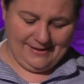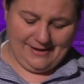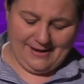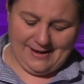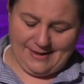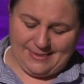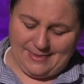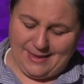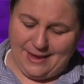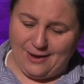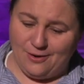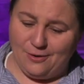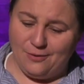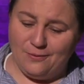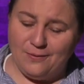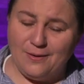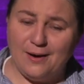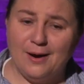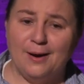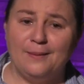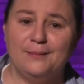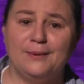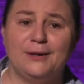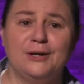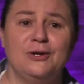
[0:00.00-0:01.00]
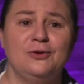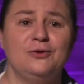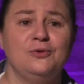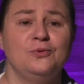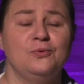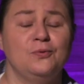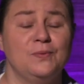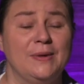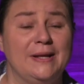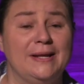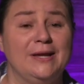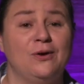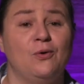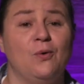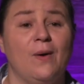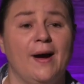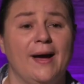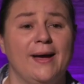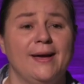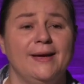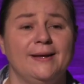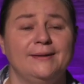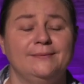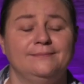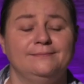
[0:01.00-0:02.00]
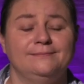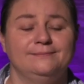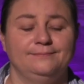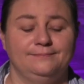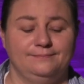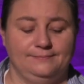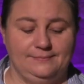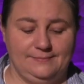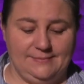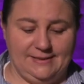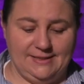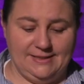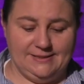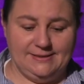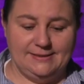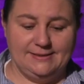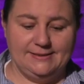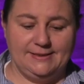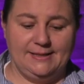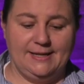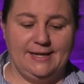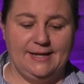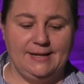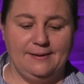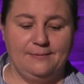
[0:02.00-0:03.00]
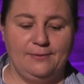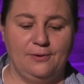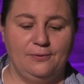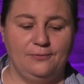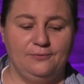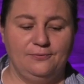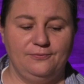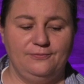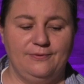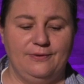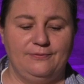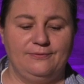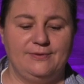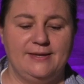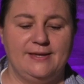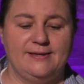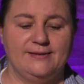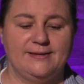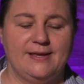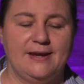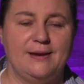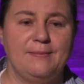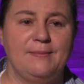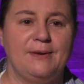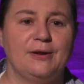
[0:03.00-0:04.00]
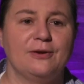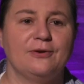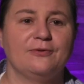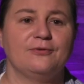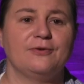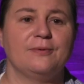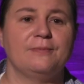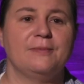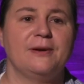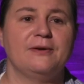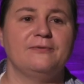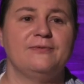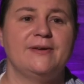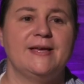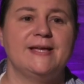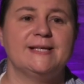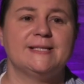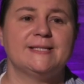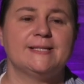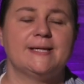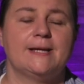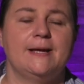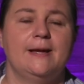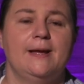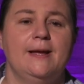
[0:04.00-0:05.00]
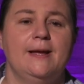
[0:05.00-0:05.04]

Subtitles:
And now I'm going to do really quiet. This is again about 50 centimeters from my face.